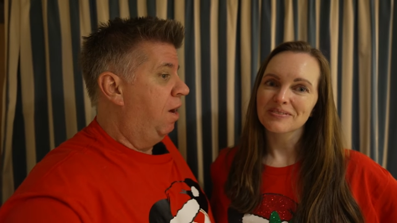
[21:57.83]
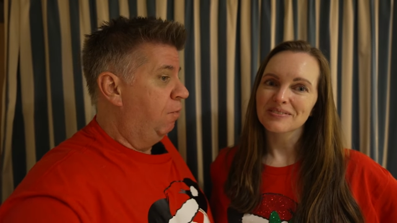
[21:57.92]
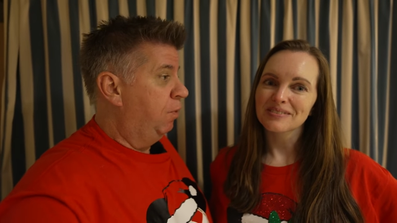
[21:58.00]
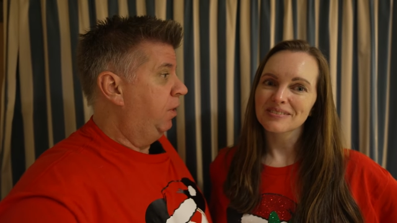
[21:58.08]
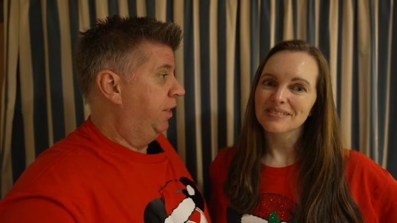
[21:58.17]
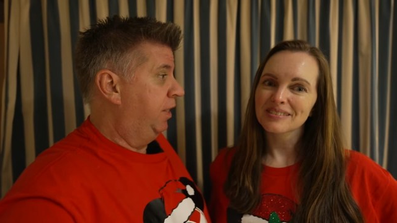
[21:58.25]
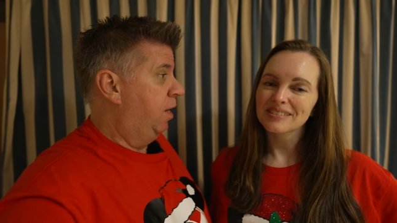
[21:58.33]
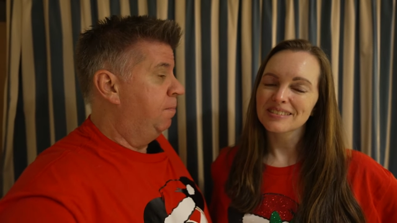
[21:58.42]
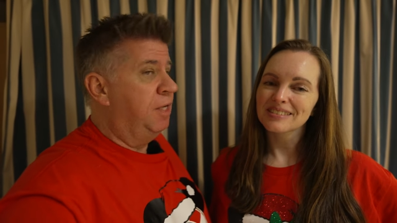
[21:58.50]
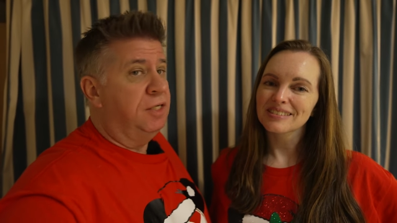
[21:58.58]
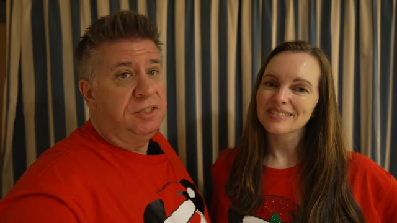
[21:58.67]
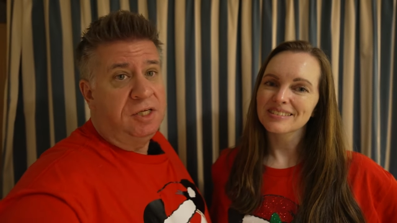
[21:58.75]
Speaker 1: Really, I
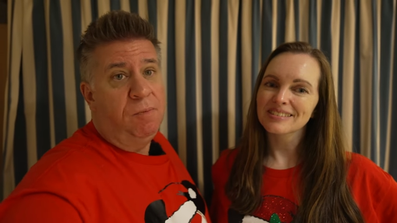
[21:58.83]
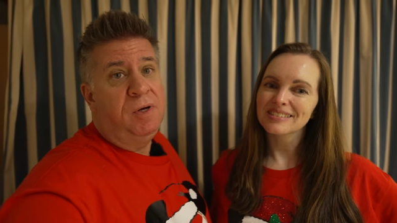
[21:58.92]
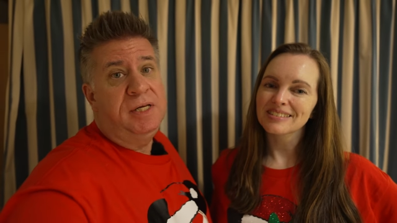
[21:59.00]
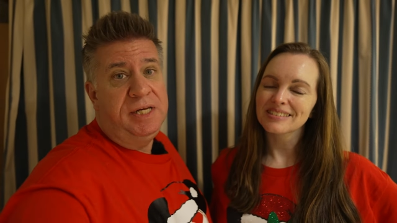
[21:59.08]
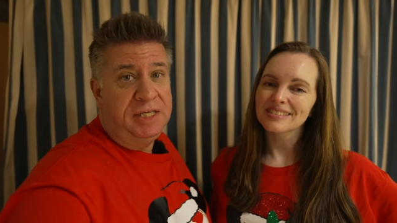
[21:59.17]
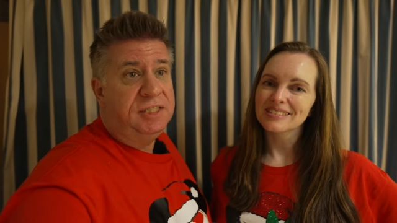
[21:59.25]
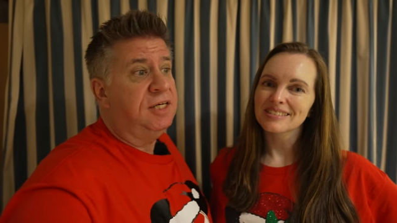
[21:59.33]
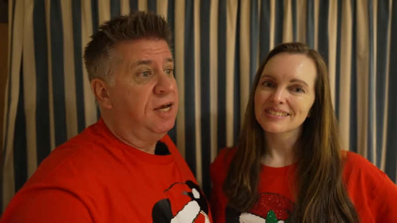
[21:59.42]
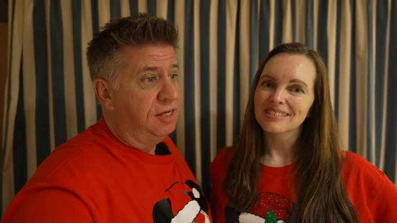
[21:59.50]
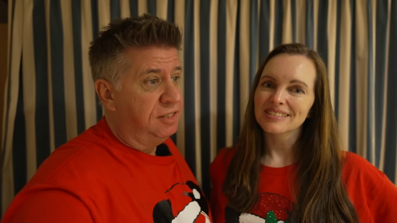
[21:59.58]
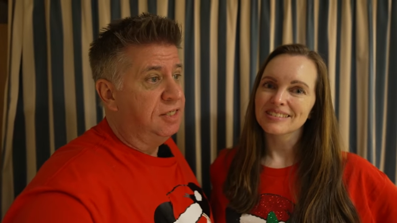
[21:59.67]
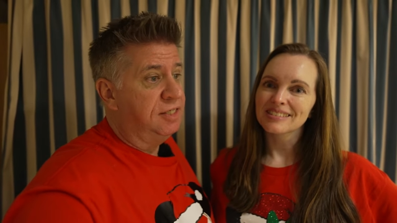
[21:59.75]
mean, someone needs to kind
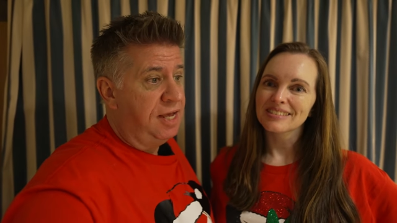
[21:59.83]
of sit